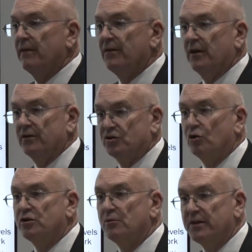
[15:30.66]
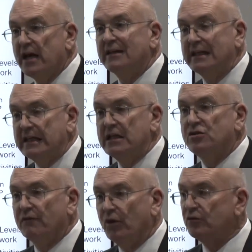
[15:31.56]
that are associated with that in
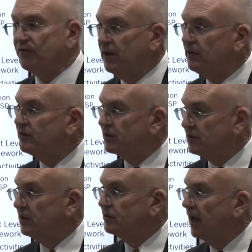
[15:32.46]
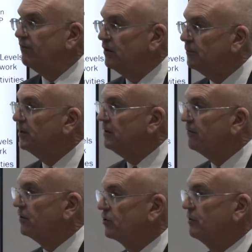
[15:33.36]
each of those vendors, because they just have a little bit
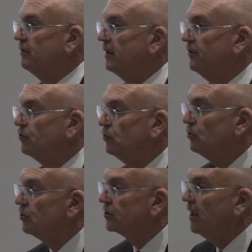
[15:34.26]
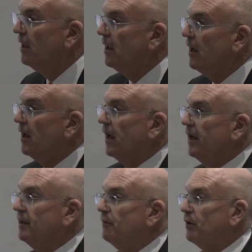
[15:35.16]
different security relevant tools.
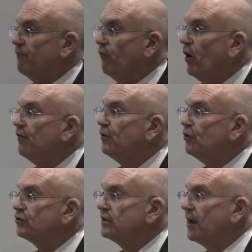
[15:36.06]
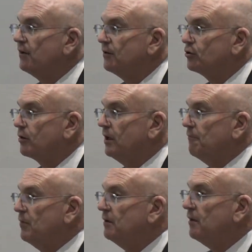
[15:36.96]
And then we've woven those together to create a
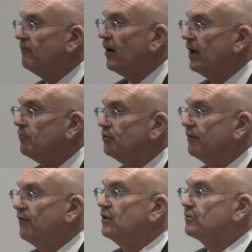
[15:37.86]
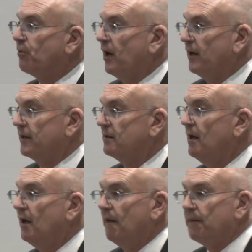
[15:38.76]
minimum viable defense product
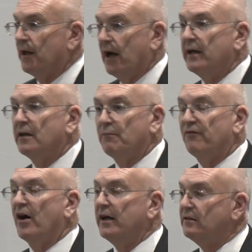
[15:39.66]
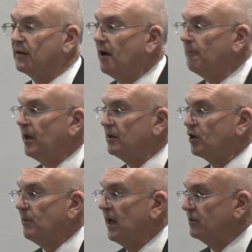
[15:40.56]
that I can provide to combatant
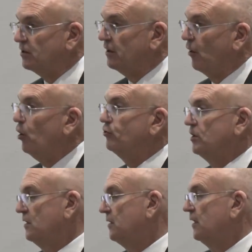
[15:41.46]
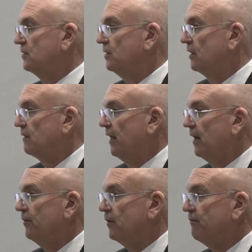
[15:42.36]
commands that are hosting things in the
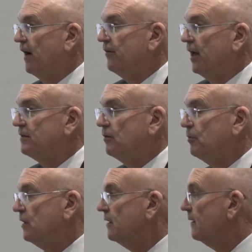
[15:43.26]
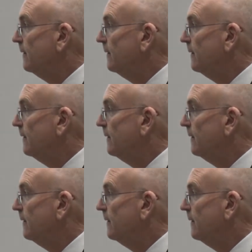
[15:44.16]
cloud. And we found that to be